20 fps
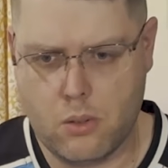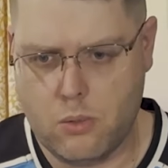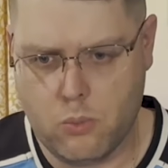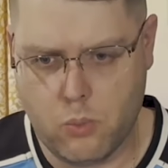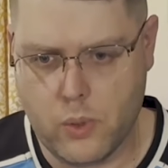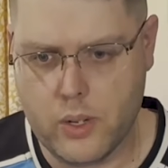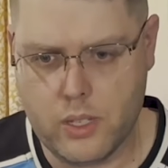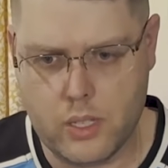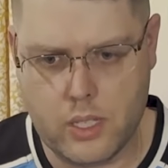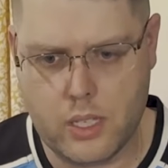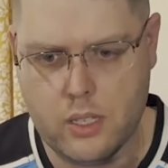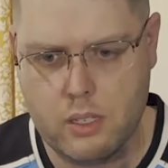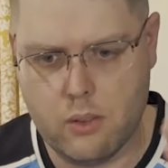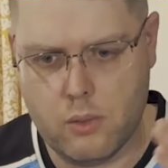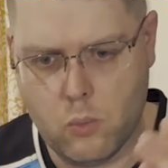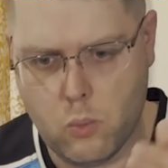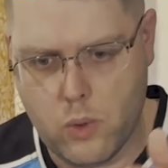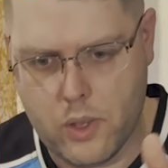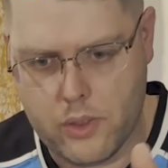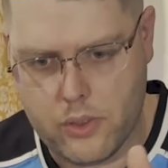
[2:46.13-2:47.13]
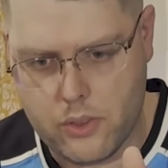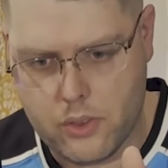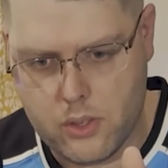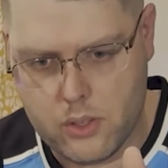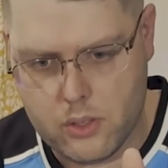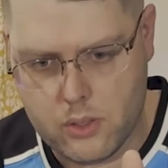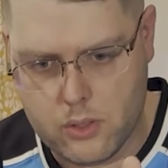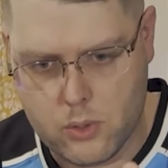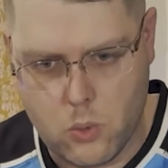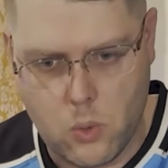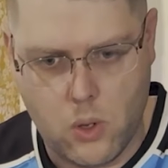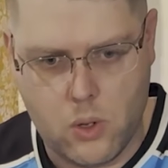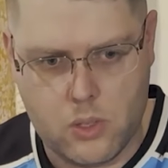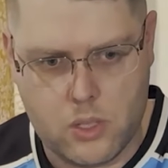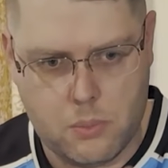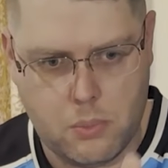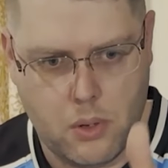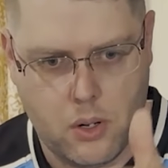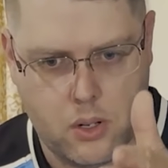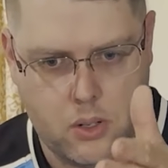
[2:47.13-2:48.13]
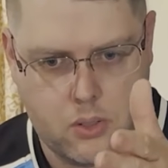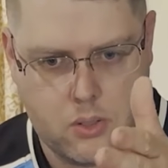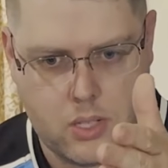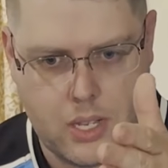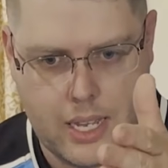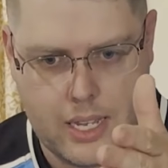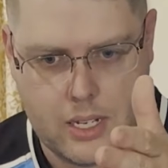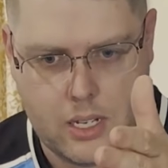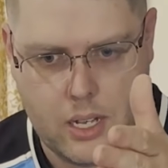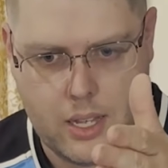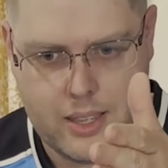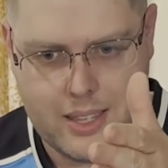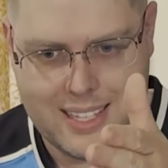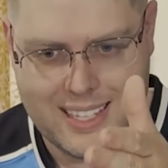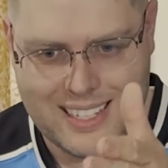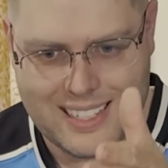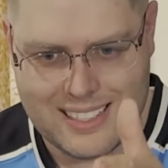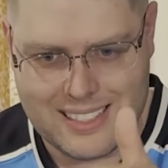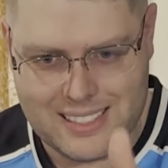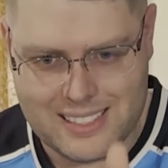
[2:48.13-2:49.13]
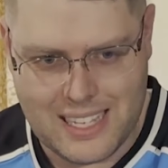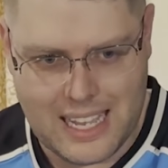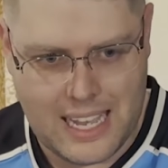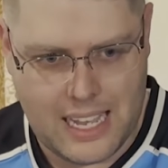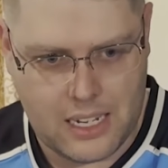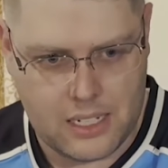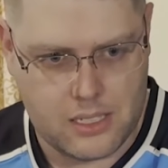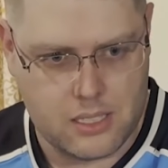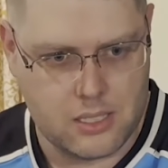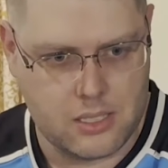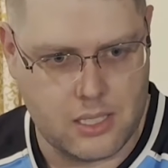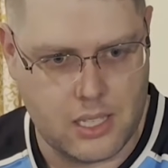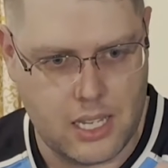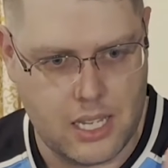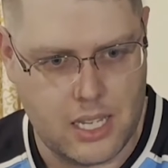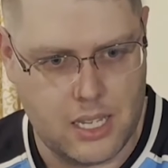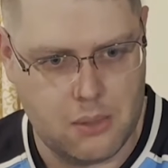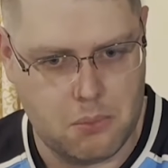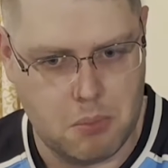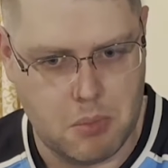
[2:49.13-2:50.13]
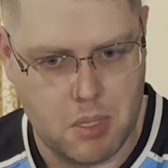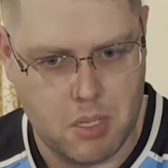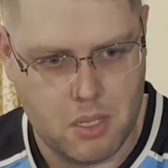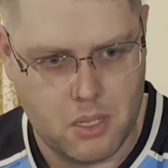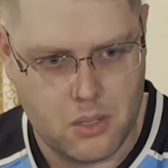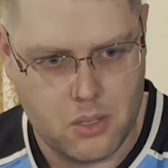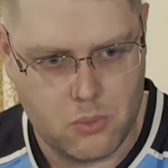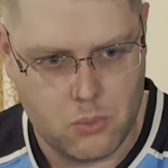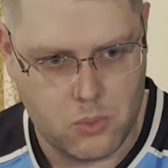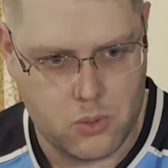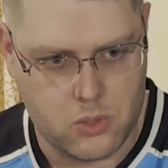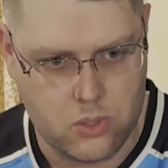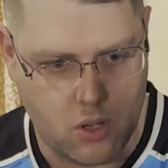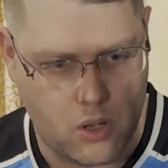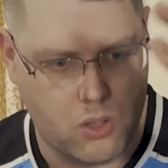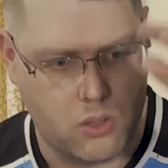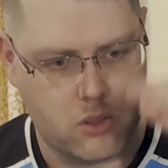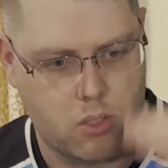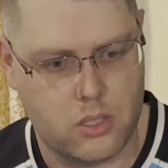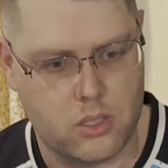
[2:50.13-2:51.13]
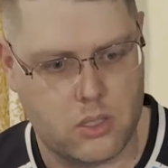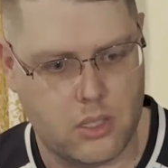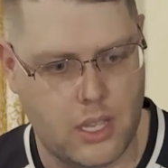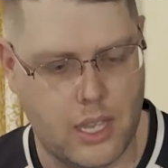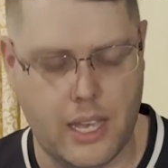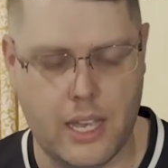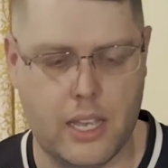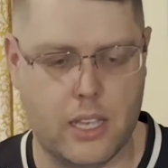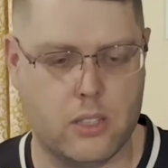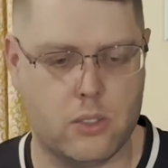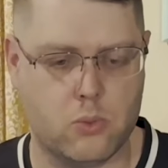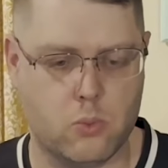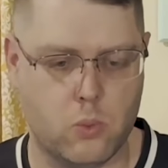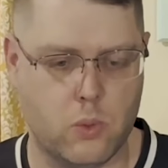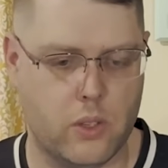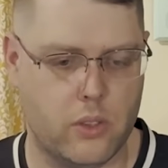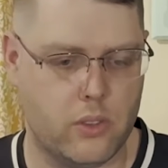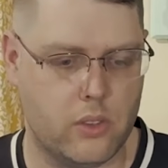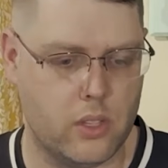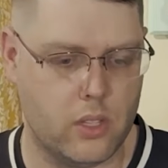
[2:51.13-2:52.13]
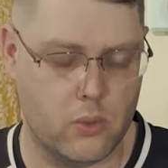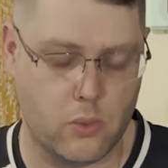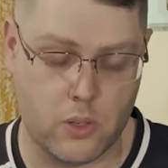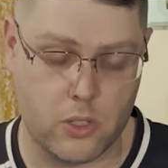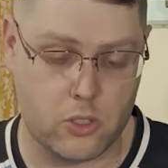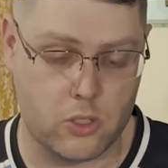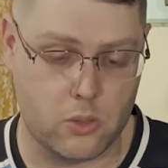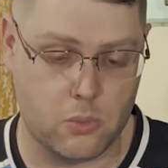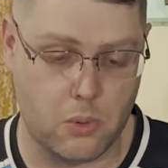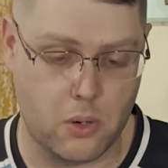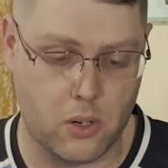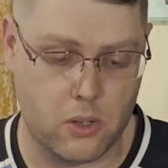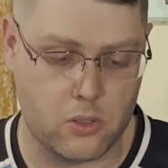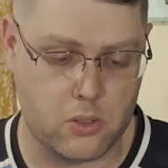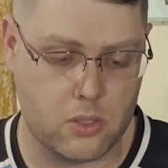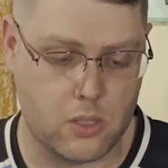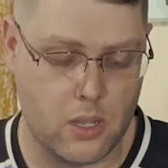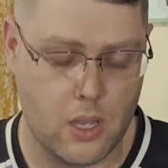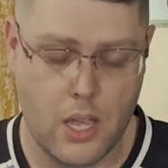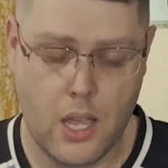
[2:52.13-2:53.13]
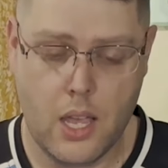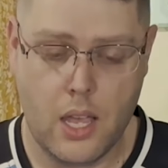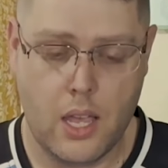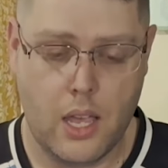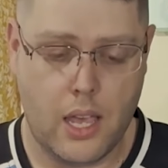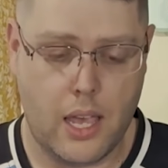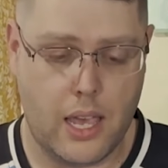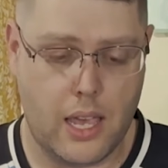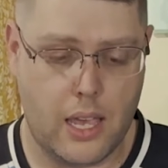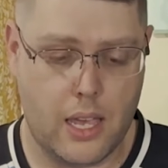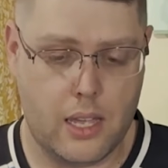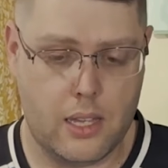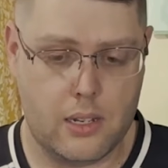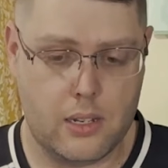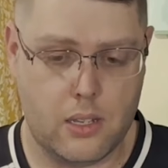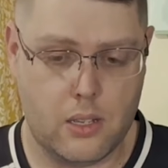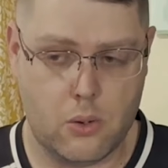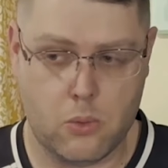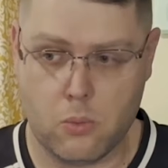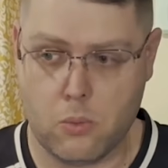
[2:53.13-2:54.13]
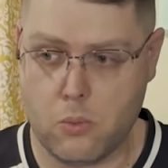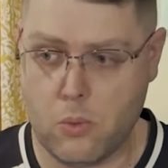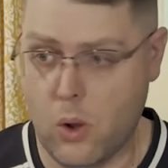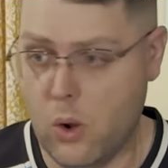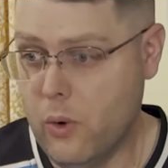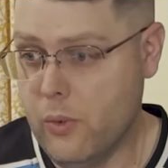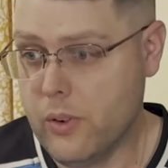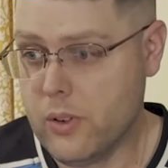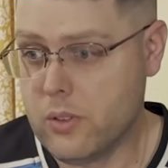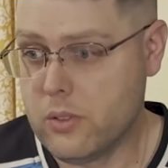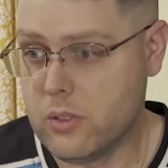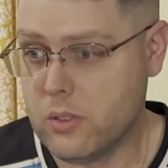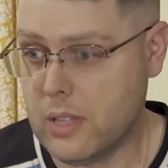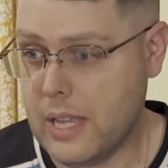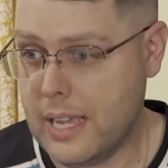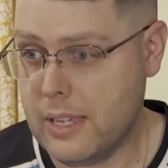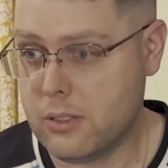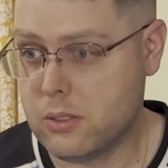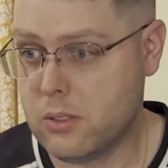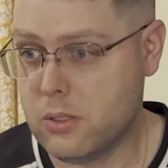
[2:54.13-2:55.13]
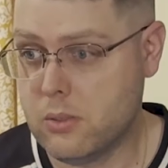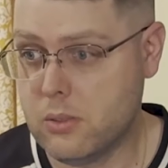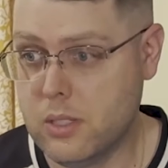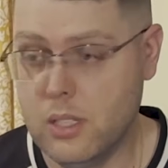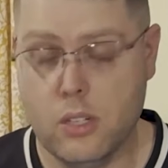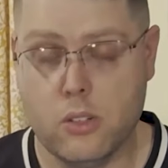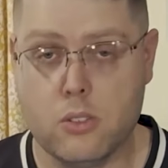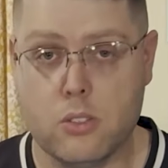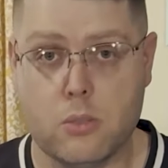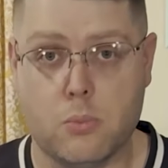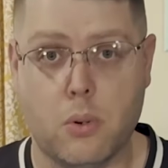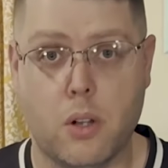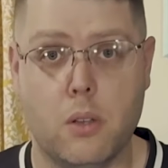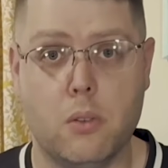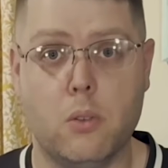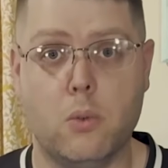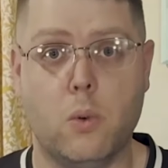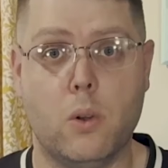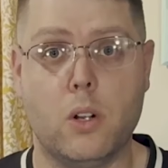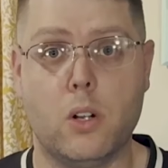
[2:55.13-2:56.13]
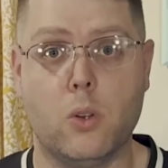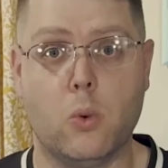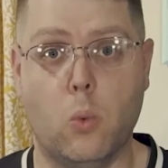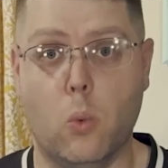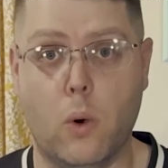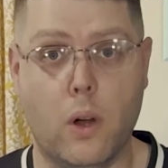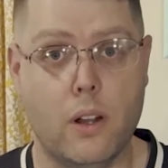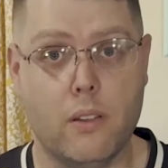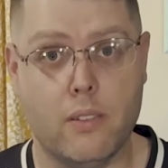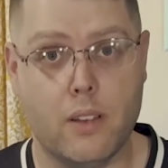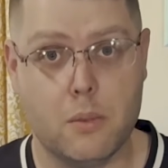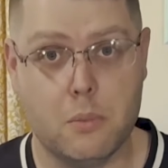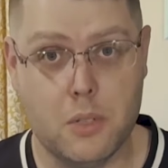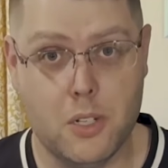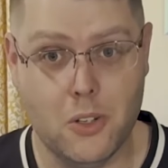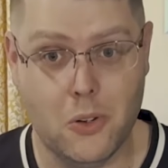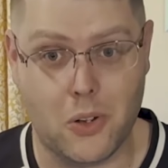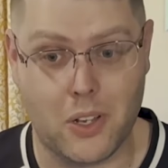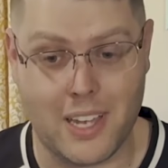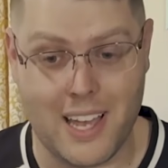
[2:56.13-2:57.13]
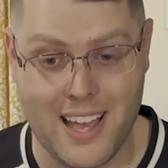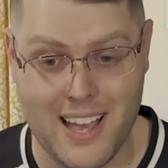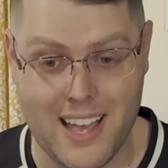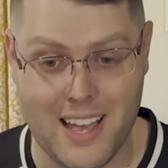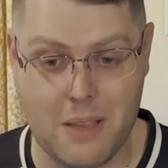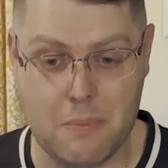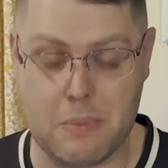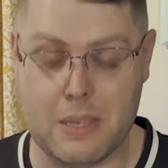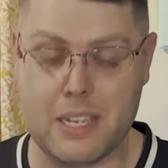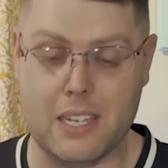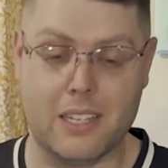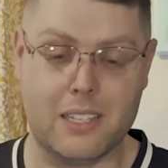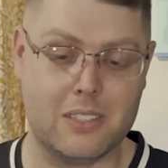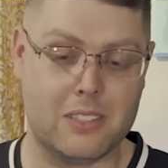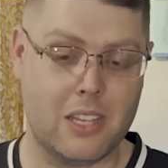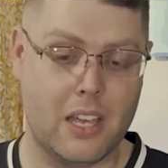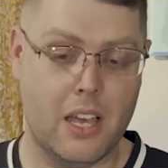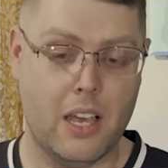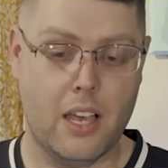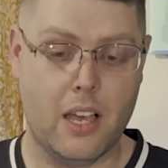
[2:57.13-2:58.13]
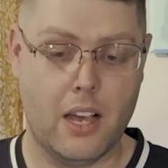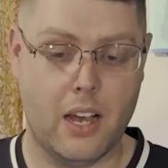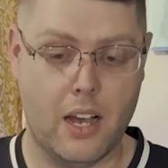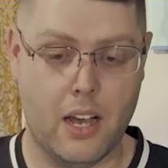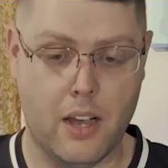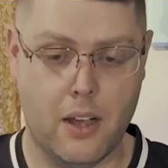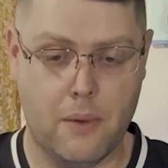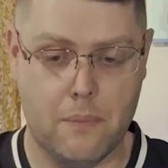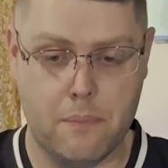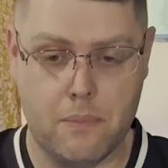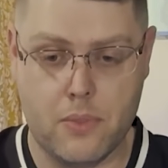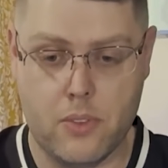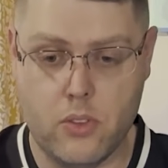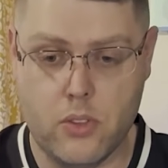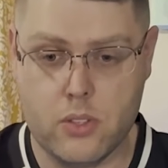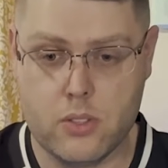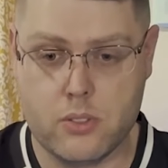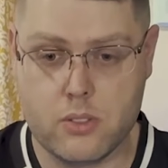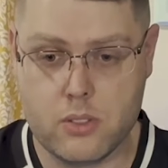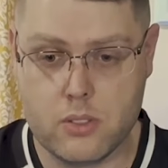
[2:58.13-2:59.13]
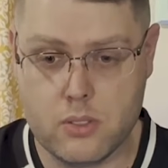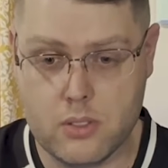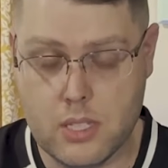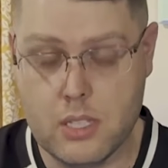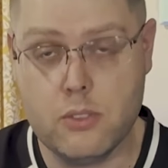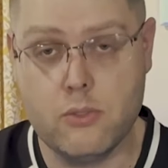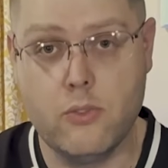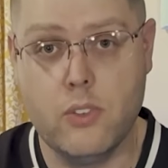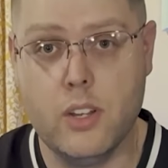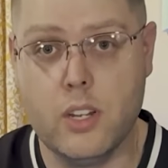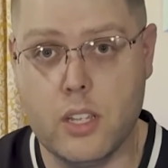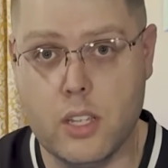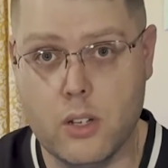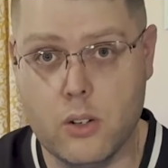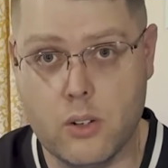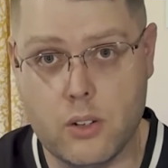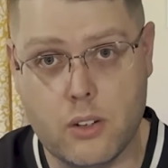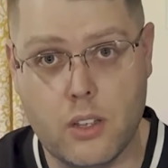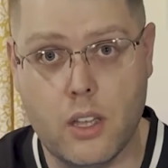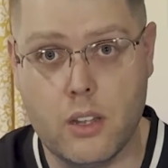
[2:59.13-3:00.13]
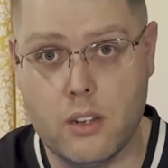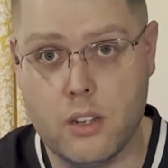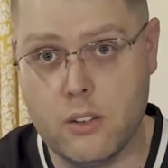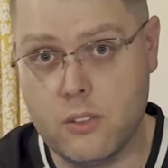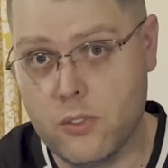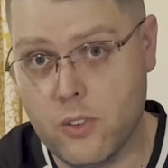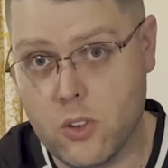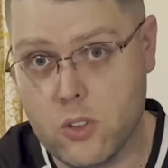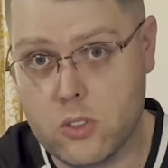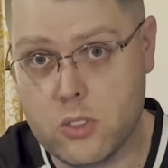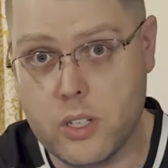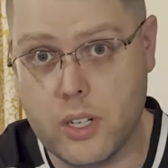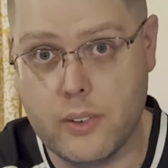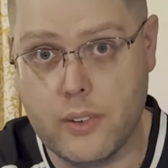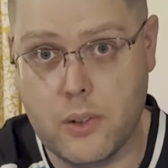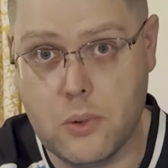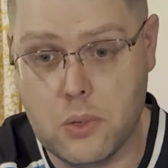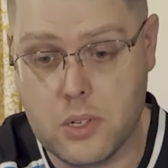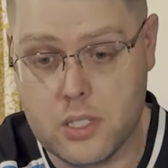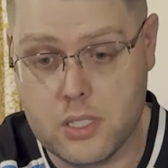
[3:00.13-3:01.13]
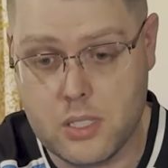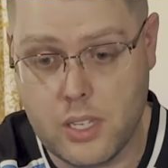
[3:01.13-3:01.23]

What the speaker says: really, with the quality parts, I got the exact same result as with the original parts. And over the last 2 years, you're probably wondering, what have I been doing? Because this video, and first off, I want to